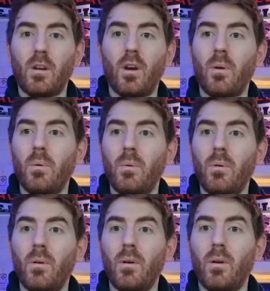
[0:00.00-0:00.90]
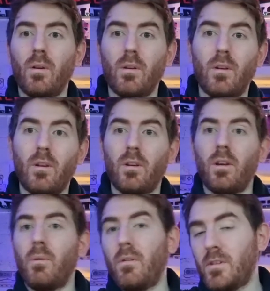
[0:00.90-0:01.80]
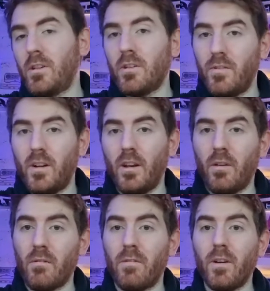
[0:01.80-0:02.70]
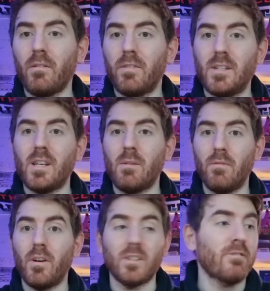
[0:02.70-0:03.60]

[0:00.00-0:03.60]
Go over to the other video, vote for Team Fox.